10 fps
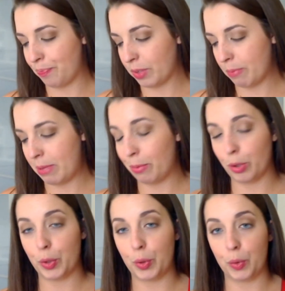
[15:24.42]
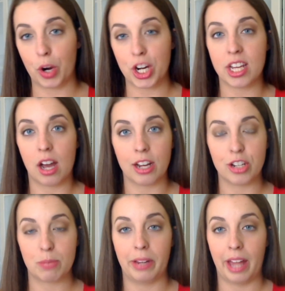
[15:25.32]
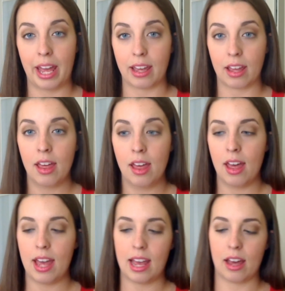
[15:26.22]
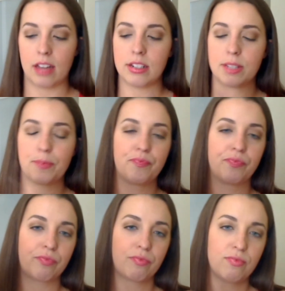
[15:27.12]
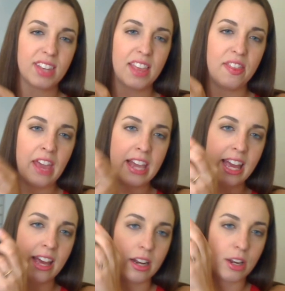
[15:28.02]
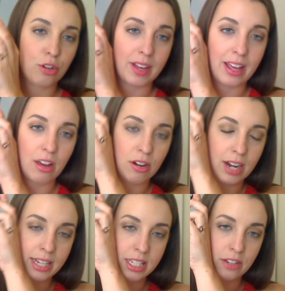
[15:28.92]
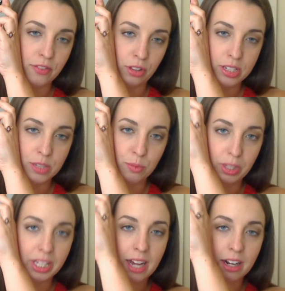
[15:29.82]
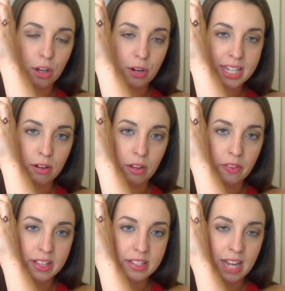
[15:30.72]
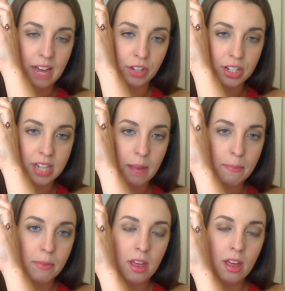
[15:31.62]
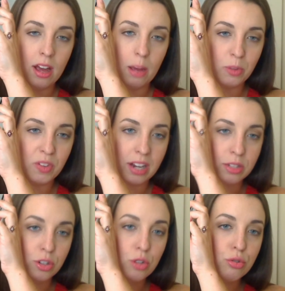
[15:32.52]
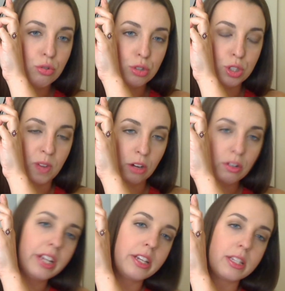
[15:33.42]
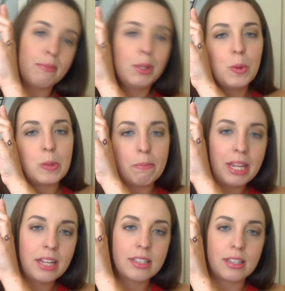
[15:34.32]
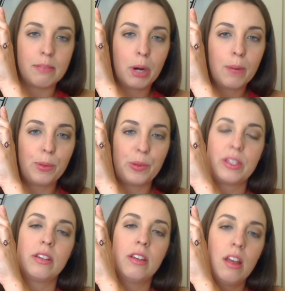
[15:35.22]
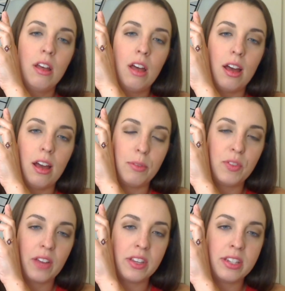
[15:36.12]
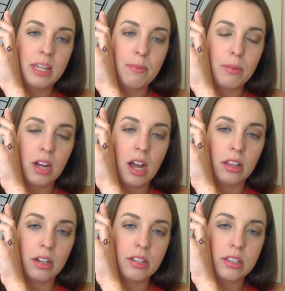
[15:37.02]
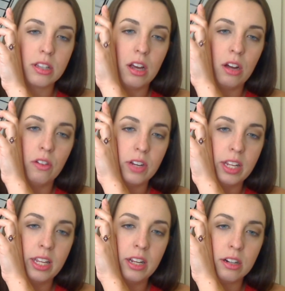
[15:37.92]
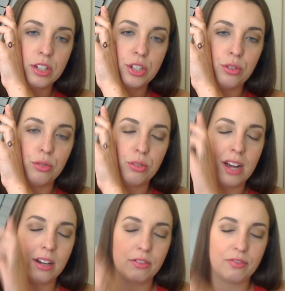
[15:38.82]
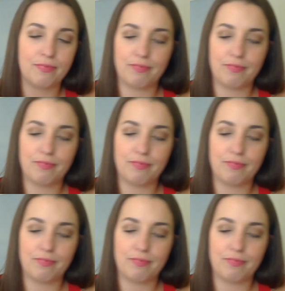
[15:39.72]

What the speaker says: people who are young and just playing, and they can create all kinds of different looks and really kind of go to town on this and have a good time. You've got neutrals, you've got greens and blues and pinks and purples, and you've got the deeper colors over here to kind of,